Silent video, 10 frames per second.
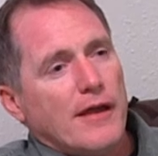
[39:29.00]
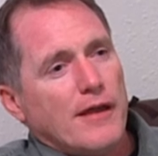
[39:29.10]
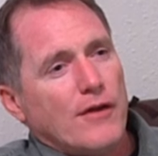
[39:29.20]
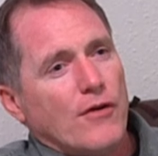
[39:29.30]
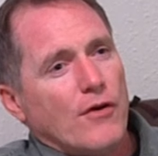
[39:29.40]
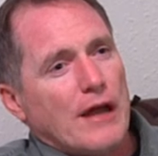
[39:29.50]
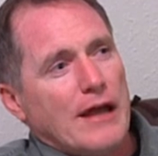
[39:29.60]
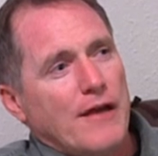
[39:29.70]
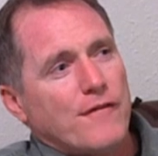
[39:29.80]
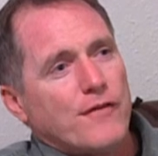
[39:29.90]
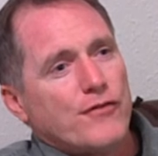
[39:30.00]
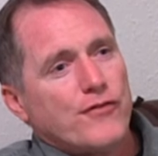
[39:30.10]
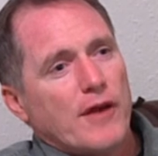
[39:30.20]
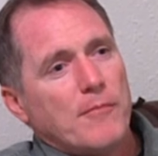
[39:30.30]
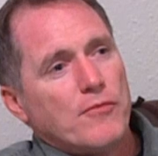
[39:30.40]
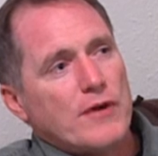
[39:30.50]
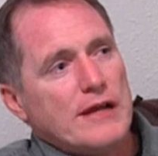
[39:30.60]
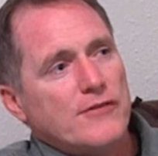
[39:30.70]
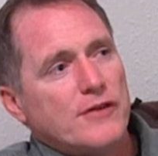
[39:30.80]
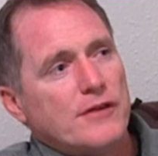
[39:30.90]
you know if for some
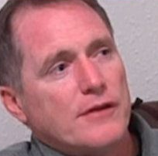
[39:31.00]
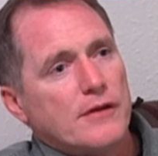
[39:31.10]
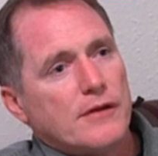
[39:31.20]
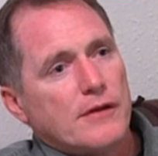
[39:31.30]
reason